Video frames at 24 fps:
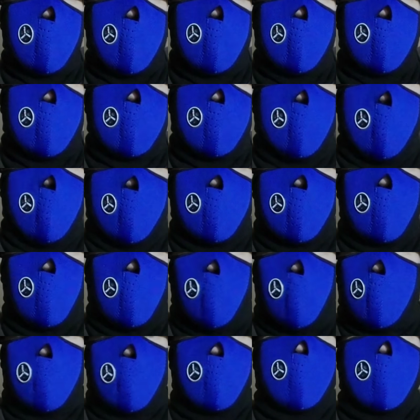that
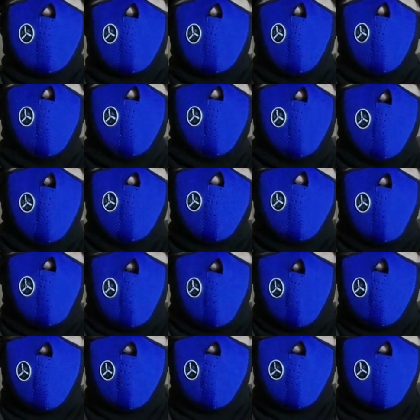ordered in November
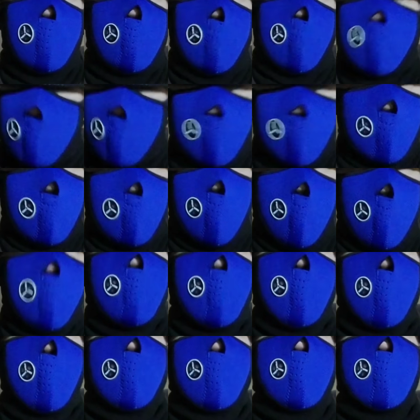that still haven't
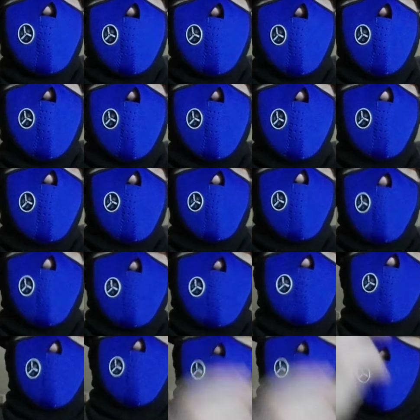gotten their camera. But
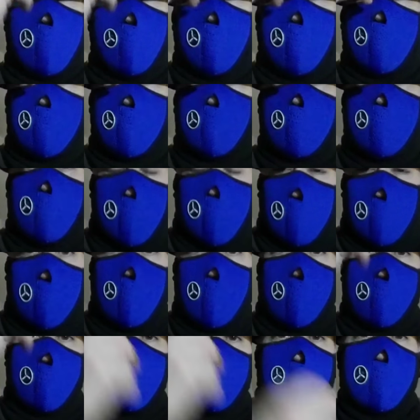again, they're
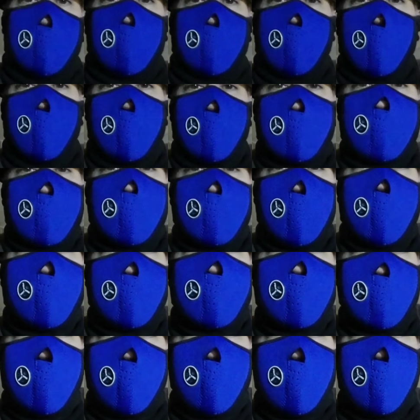not in the United States
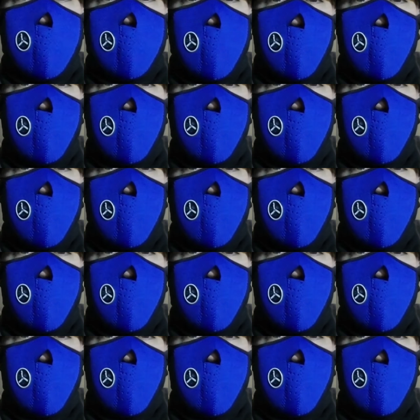either,